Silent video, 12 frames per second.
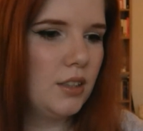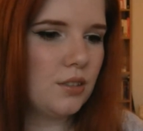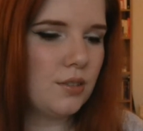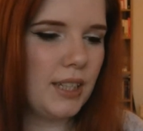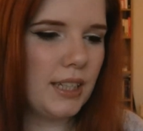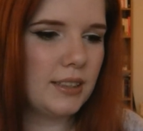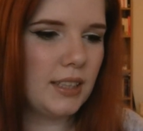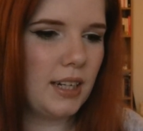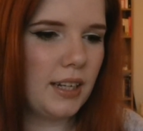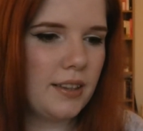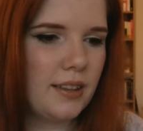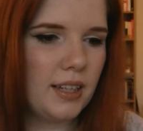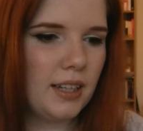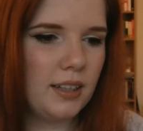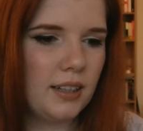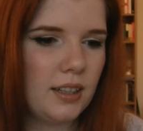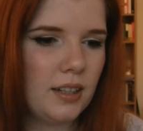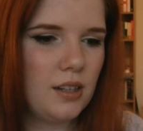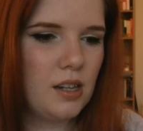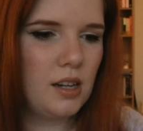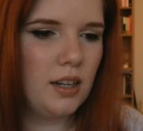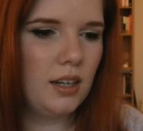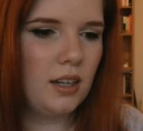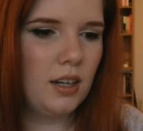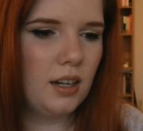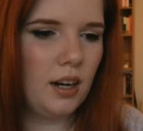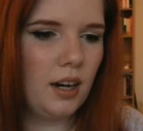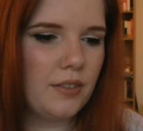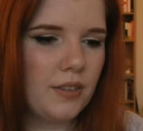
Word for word: So that's it, I think. I